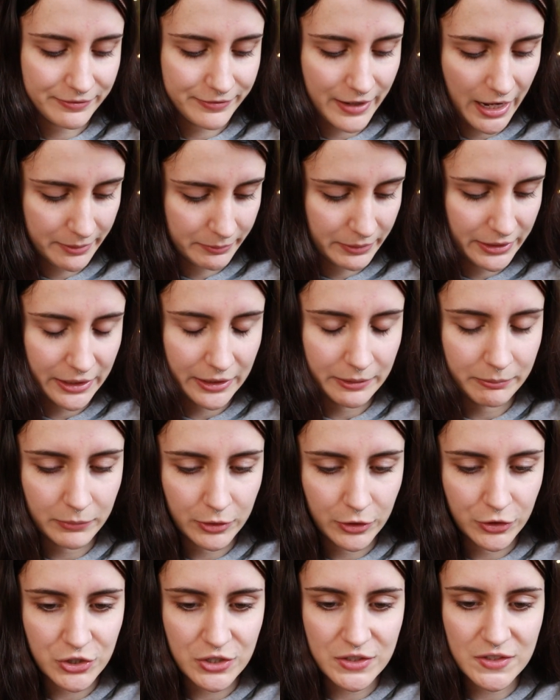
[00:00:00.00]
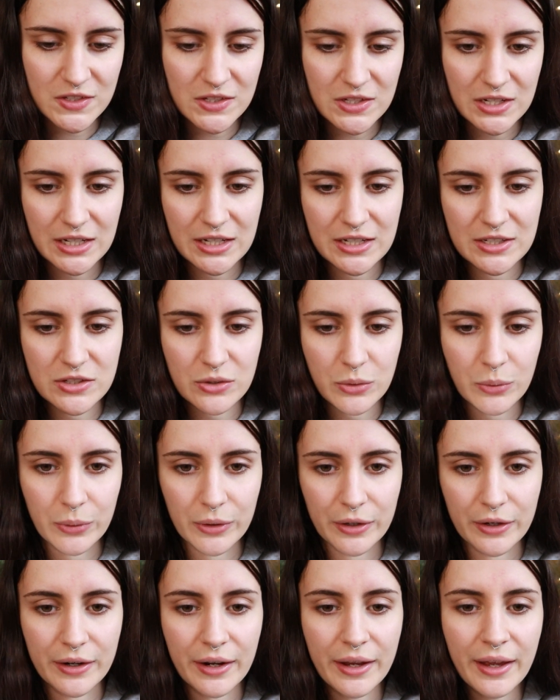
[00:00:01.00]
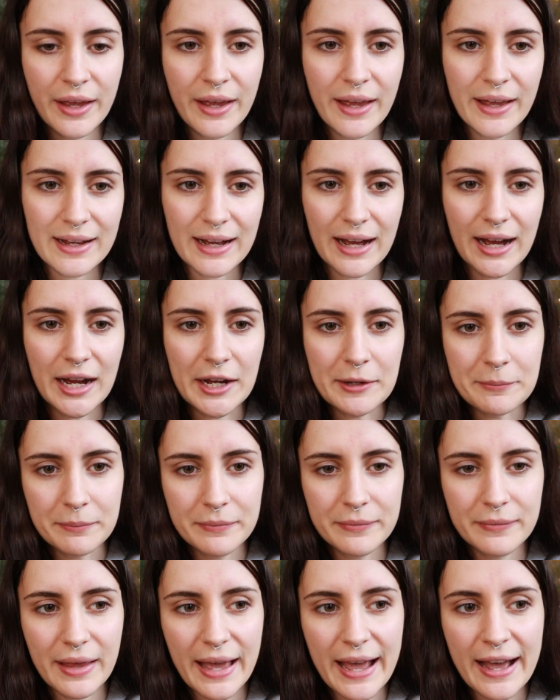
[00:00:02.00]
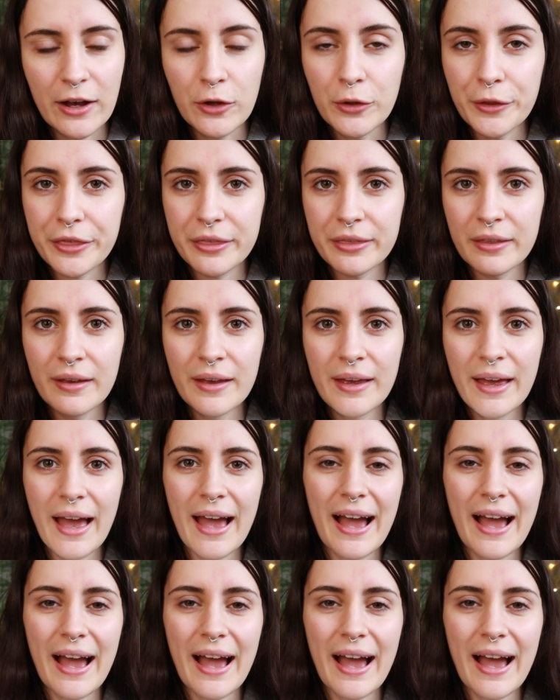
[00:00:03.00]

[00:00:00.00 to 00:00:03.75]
family emergencies, or um, health.